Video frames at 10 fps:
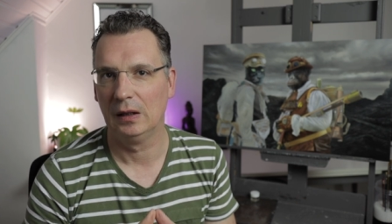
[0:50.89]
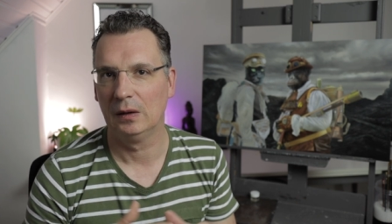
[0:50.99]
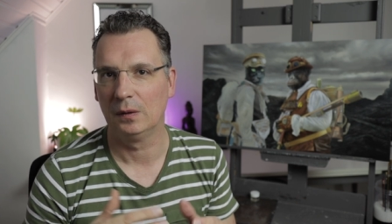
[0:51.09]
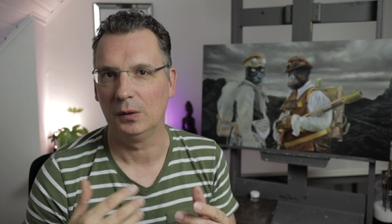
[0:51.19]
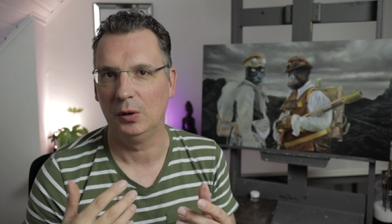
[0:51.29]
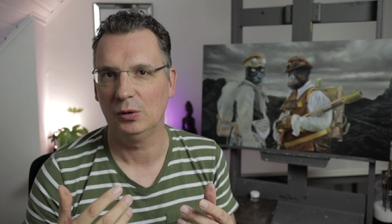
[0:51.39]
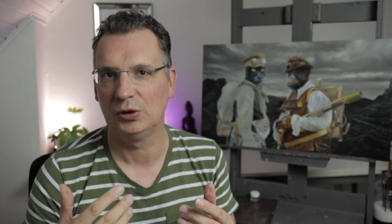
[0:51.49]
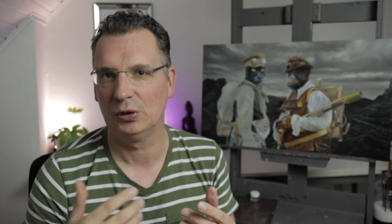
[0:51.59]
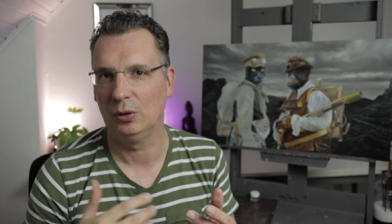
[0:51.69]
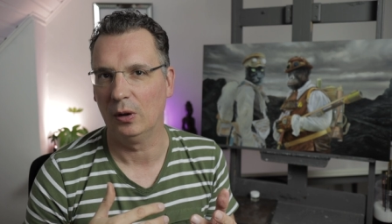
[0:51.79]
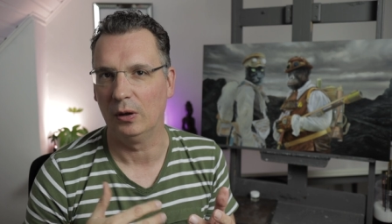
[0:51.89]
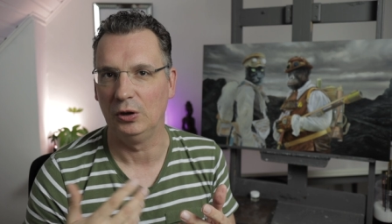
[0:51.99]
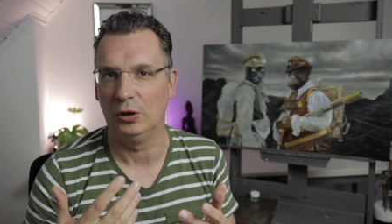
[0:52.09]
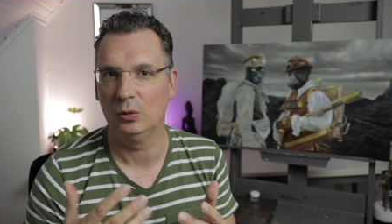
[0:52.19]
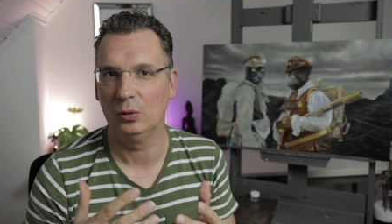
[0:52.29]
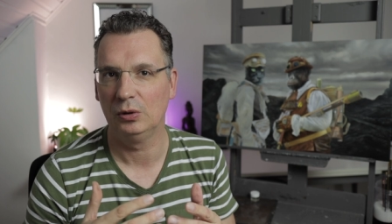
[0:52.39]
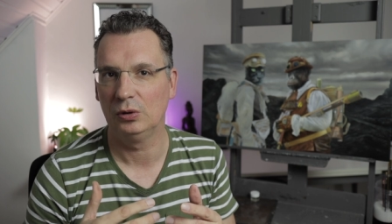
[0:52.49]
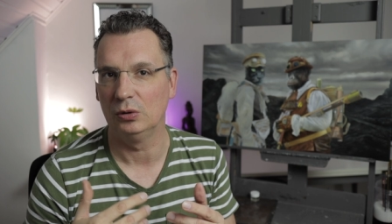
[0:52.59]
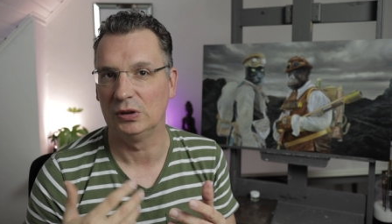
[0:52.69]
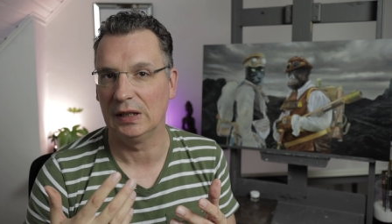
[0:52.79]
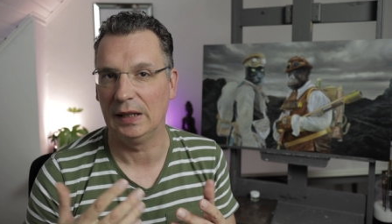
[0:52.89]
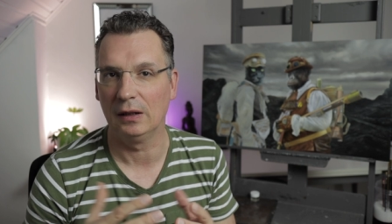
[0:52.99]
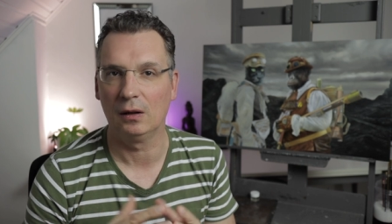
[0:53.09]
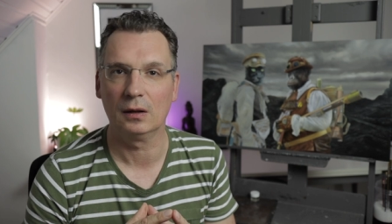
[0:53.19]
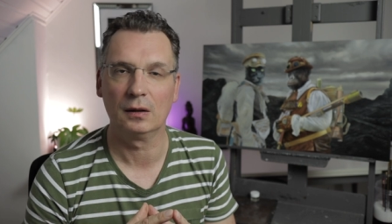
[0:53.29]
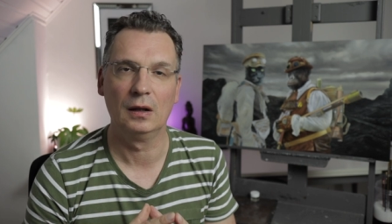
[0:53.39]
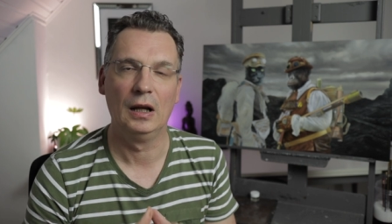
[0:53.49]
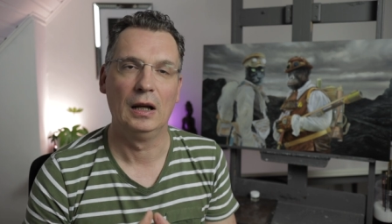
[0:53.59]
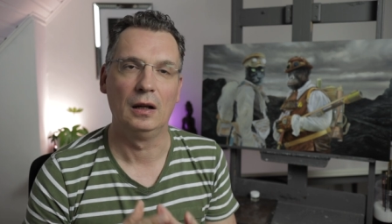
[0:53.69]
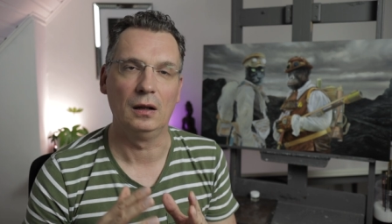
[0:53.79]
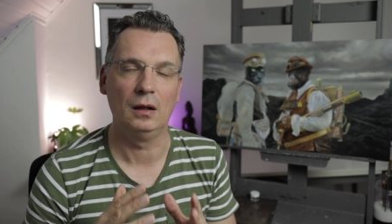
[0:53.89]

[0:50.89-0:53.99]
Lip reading: For those who are new to selling art, a